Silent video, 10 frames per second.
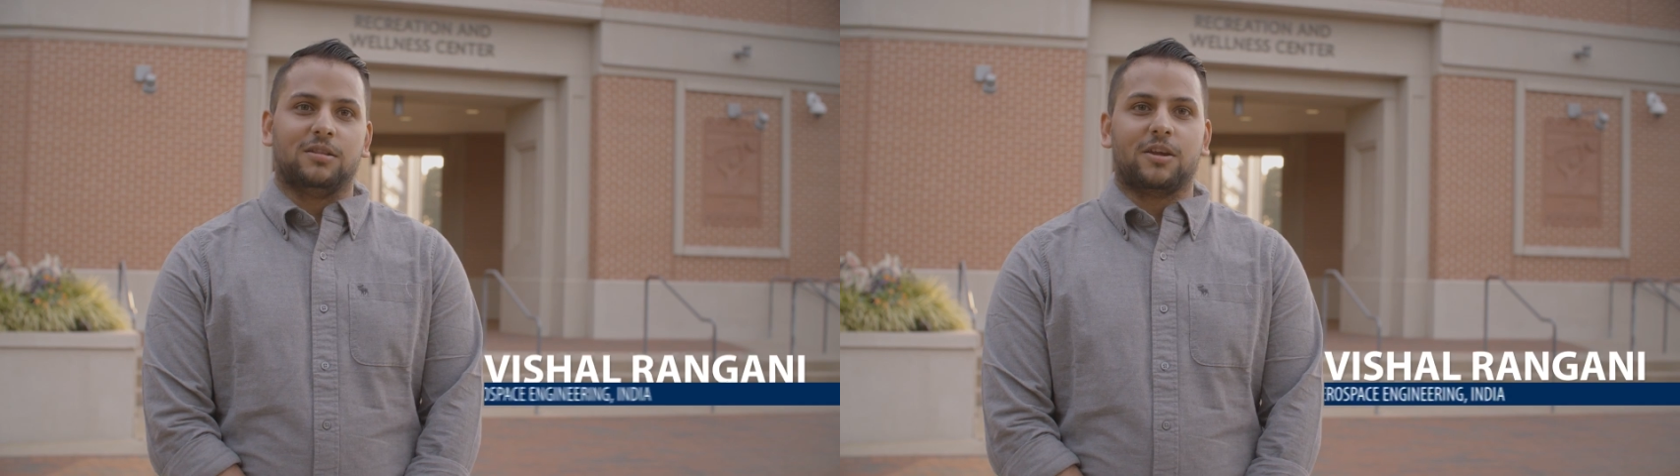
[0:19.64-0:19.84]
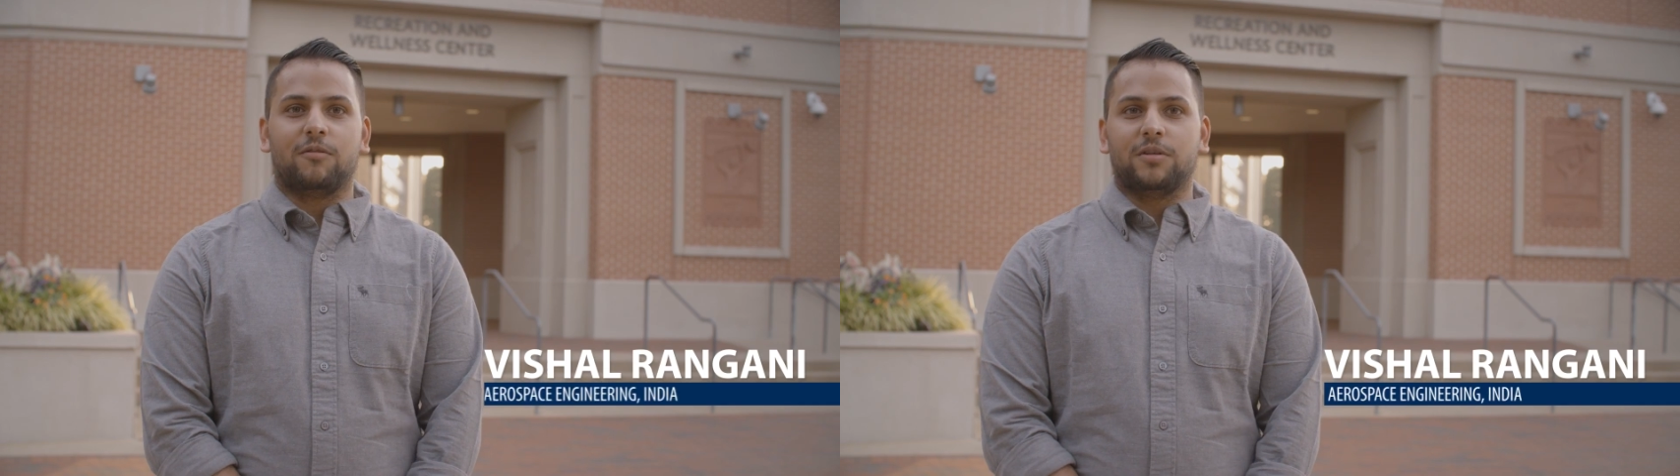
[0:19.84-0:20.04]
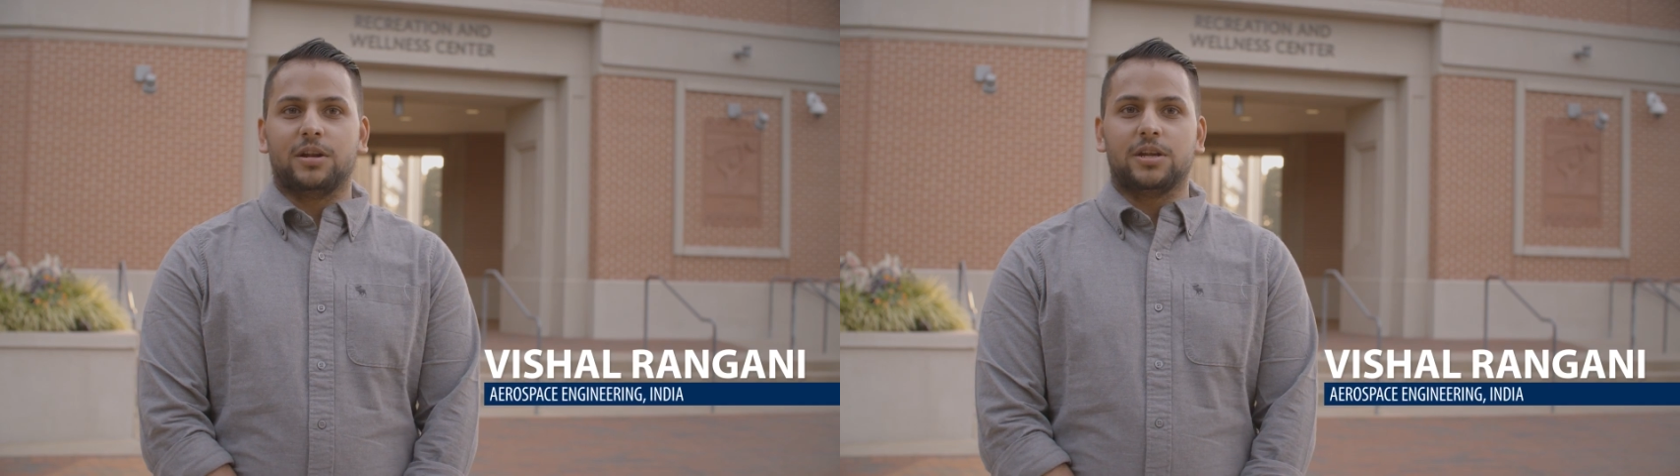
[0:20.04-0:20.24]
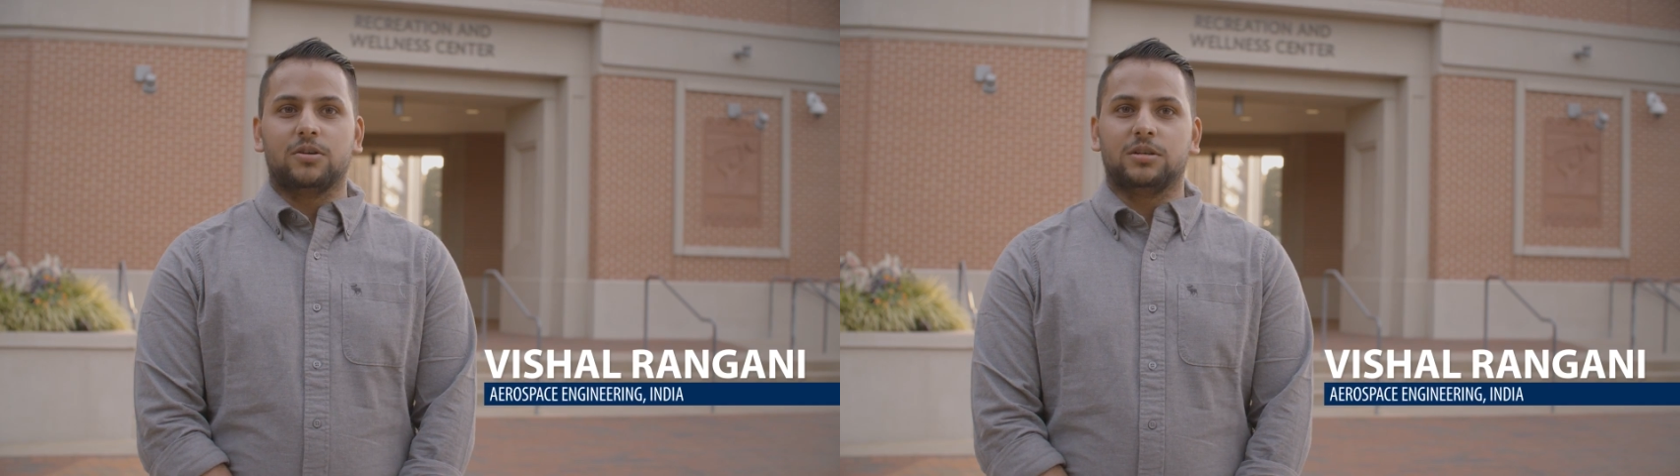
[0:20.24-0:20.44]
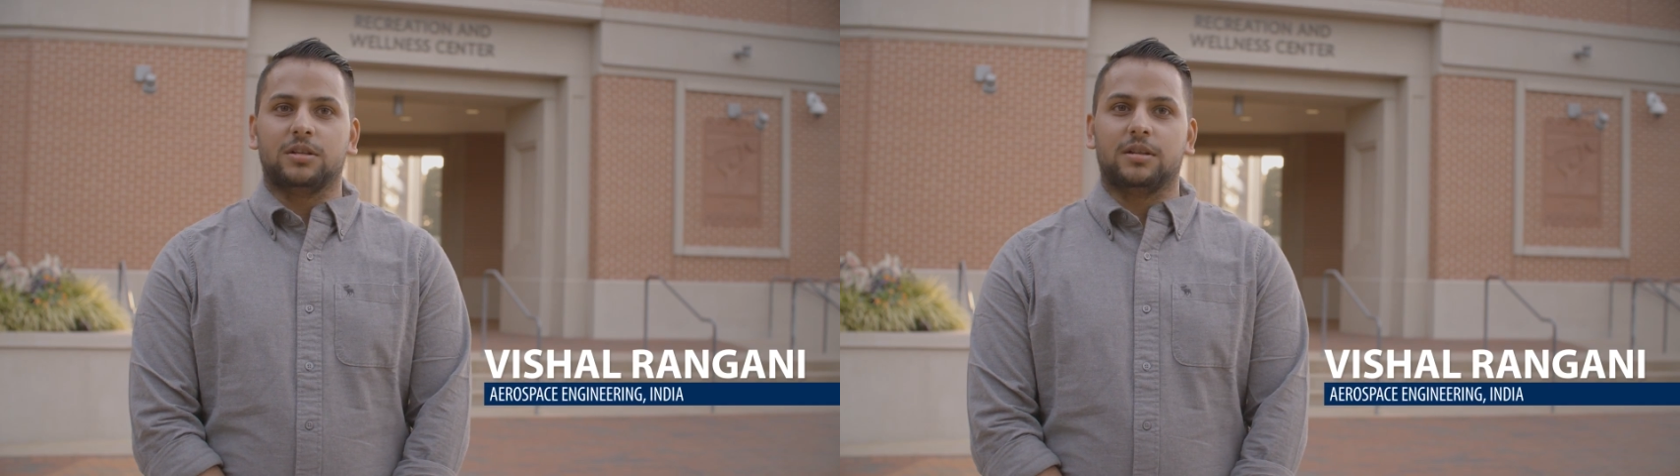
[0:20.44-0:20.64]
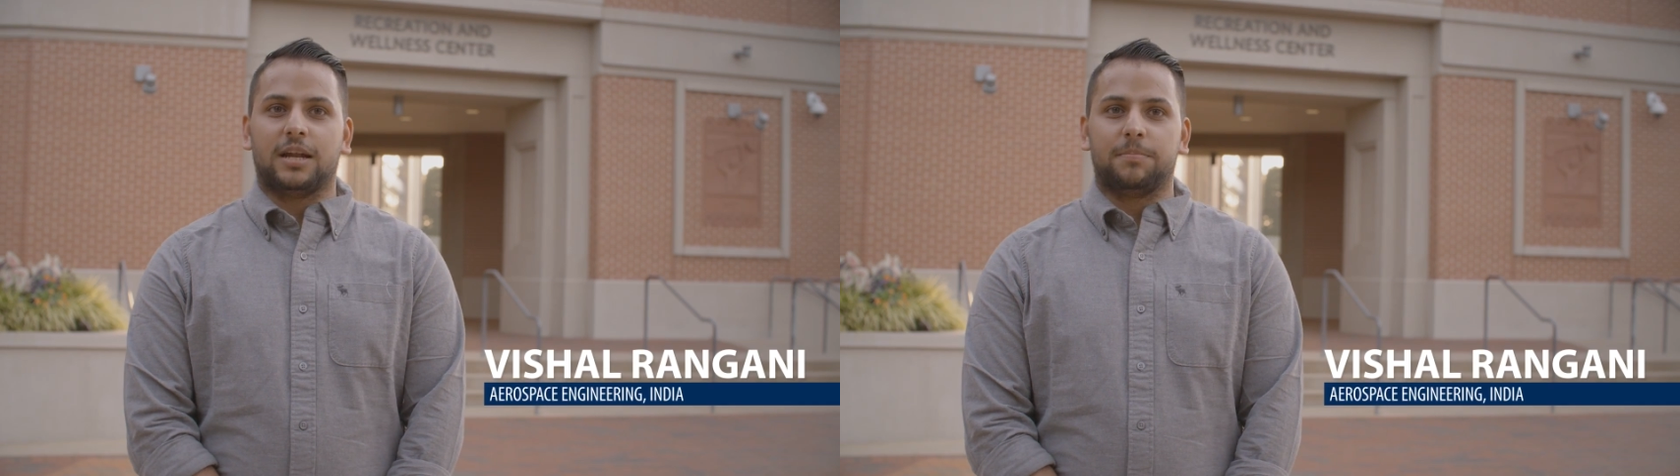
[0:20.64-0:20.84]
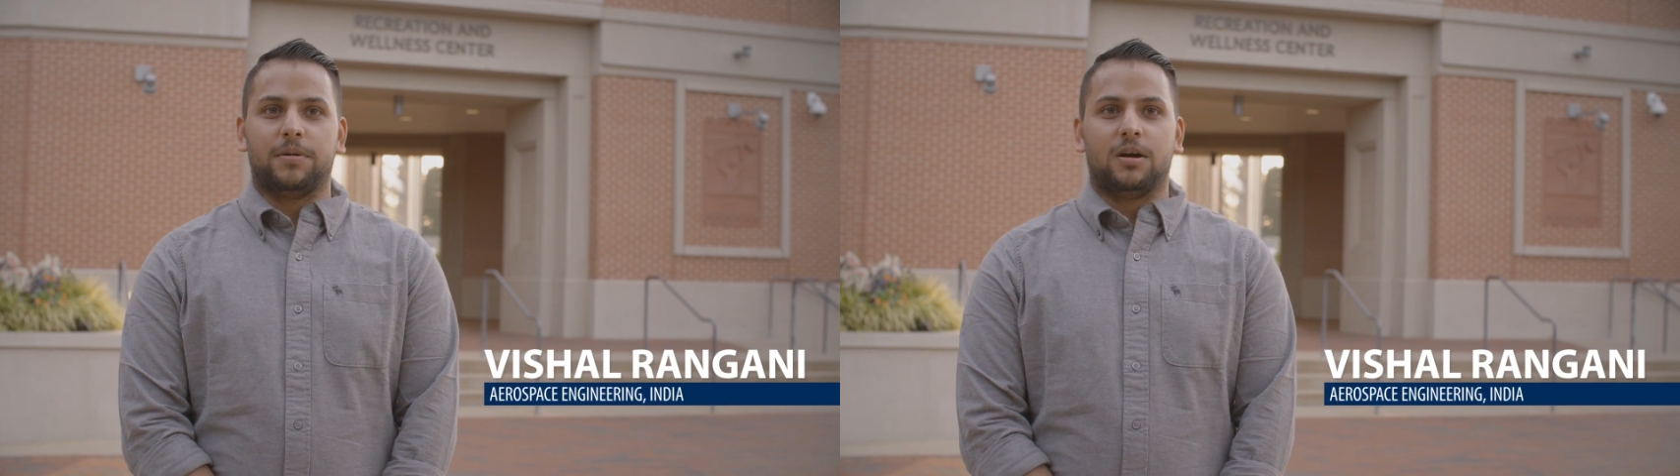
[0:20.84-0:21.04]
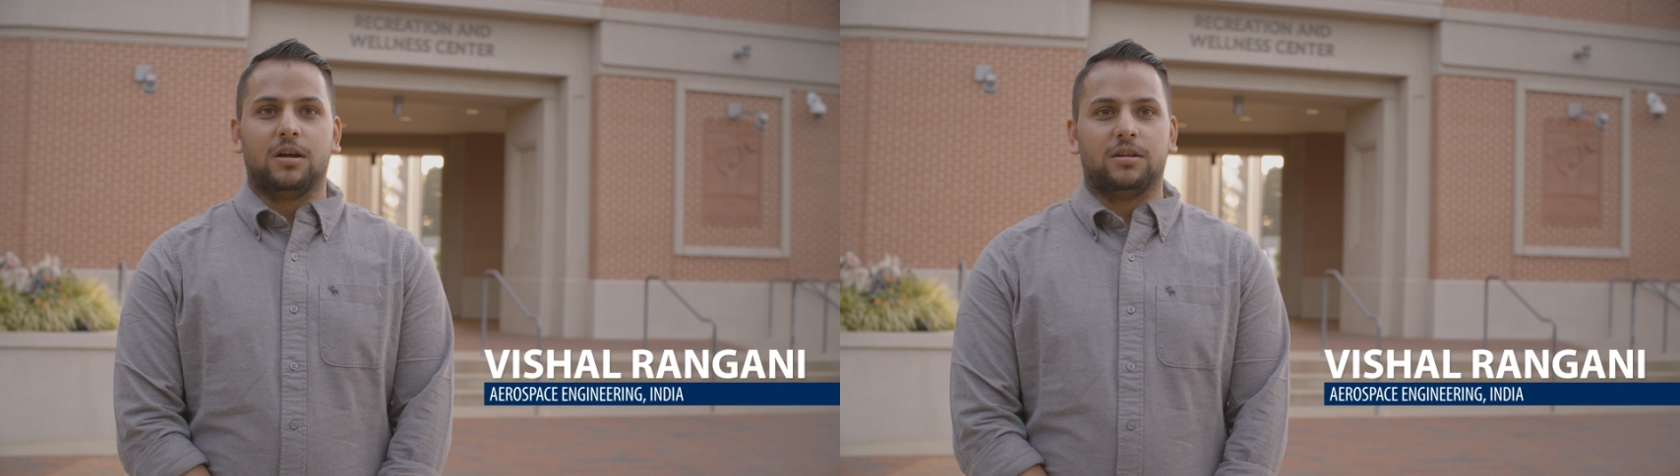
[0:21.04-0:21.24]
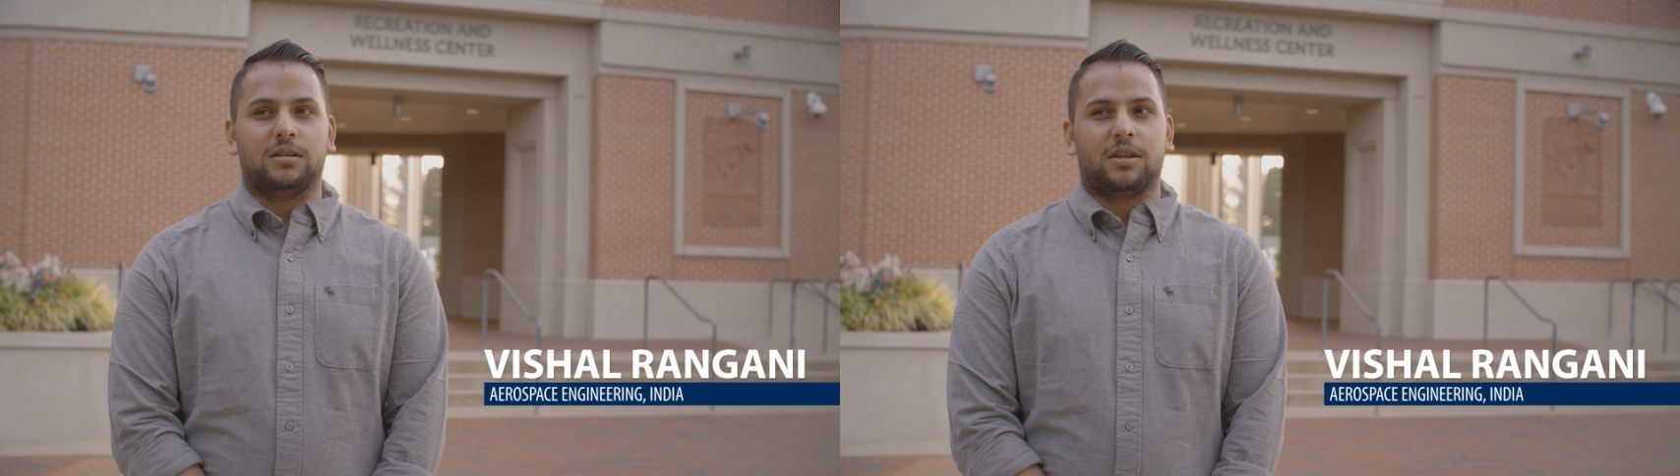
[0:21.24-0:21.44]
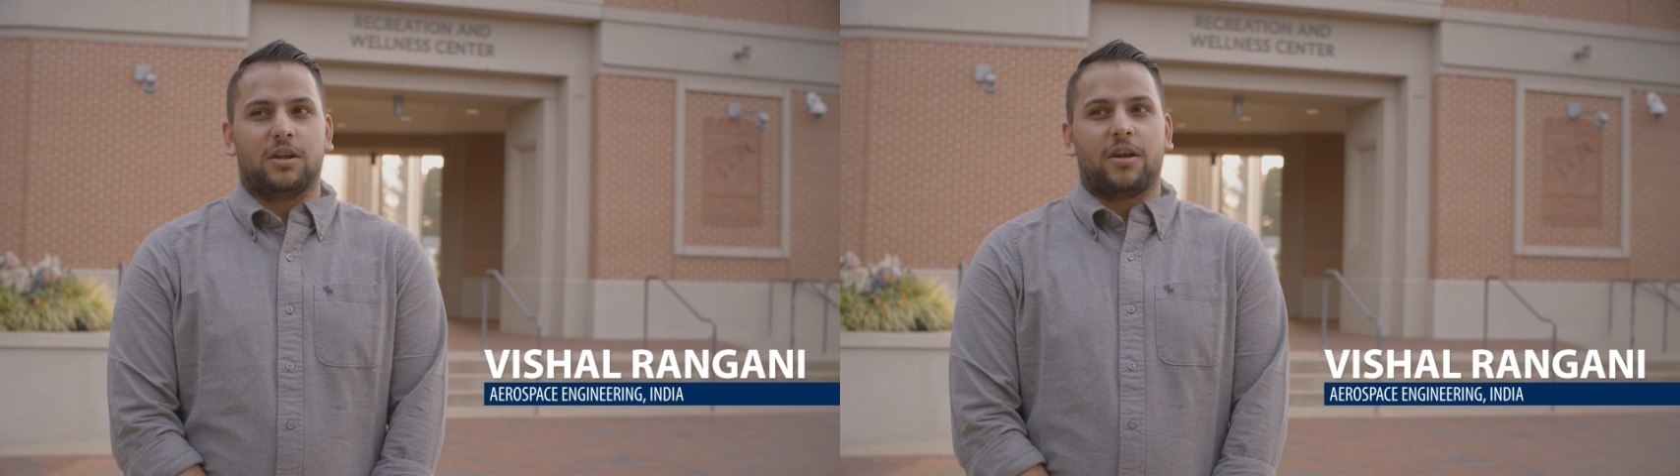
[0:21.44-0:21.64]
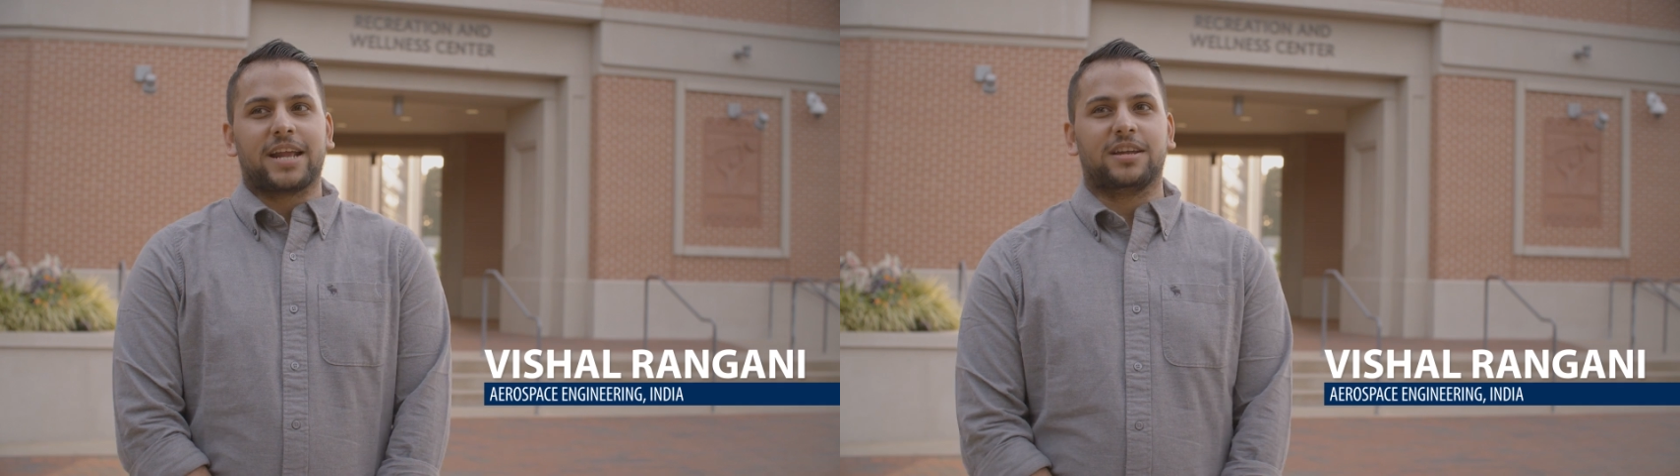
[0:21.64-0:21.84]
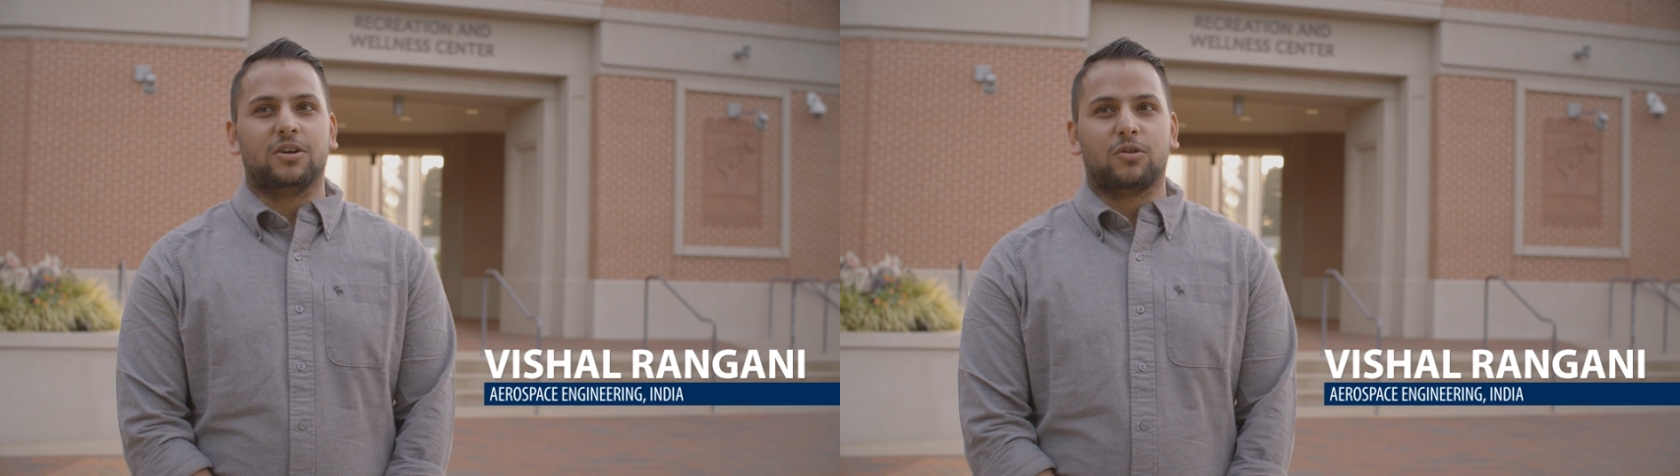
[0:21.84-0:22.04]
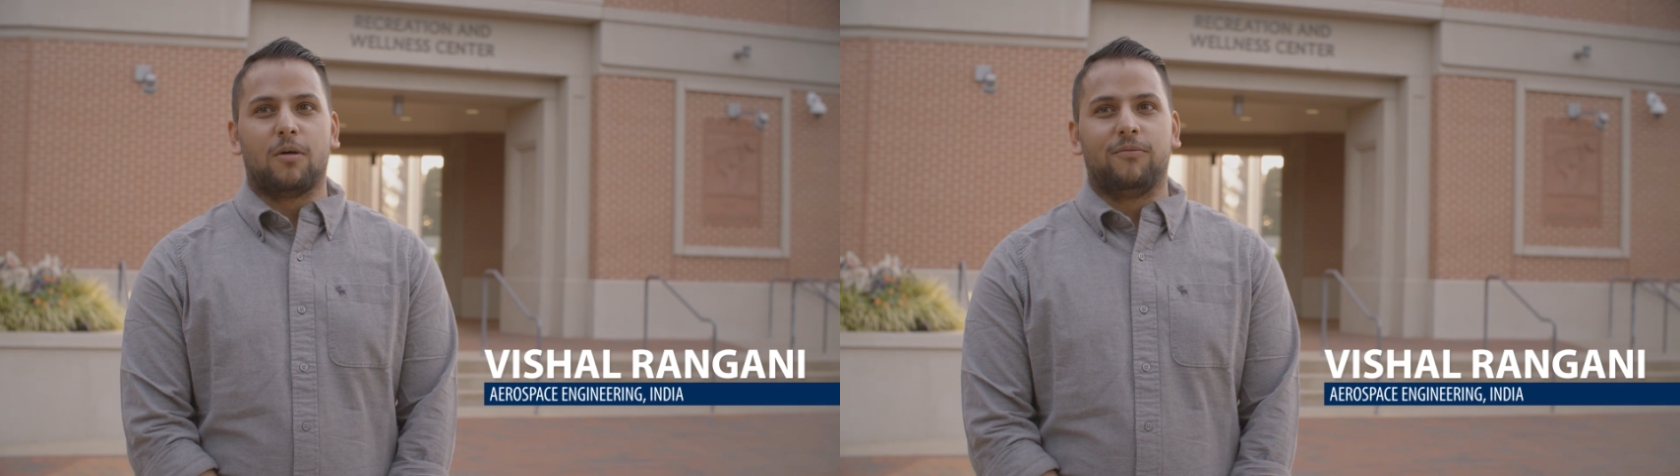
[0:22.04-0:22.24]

They are really good in that part. They rank in the top